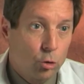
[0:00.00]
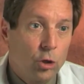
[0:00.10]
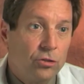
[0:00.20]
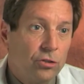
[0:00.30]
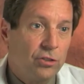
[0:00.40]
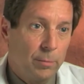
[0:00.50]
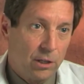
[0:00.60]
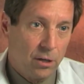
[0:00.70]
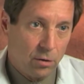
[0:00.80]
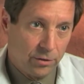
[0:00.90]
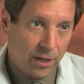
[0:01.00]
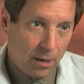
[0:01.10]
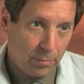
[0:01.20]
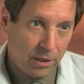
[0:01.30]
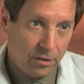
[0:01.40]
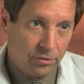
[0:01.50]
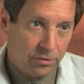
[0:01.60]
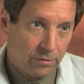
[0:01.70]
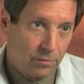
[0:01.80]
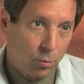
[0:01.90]
So good systemic care of the diabetes
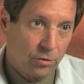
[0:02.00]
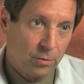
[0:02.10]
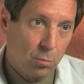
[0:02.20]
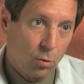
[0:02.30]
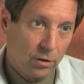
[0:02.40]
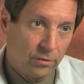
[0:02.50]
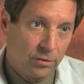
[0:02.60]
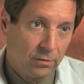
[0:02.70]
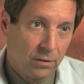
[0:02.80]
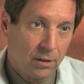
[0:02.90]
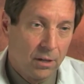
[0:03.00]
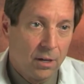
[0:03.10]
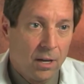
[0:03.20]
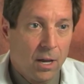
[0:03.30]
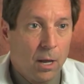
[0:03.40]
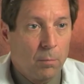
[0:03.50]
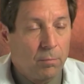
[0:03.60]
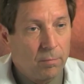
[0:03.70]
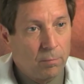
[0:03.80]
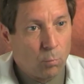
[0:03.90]
is of course important.
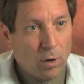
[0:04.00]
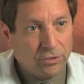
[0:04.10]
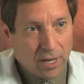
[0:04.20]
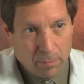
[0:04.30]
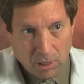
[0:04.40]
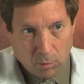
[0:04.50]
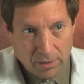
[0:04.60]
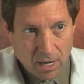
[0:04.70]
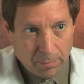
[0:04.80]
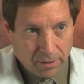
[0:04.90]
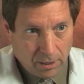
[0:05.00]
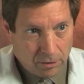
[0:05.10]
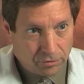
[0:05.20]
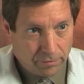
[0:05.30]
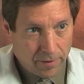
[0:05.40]
Once diabetic retinopathy has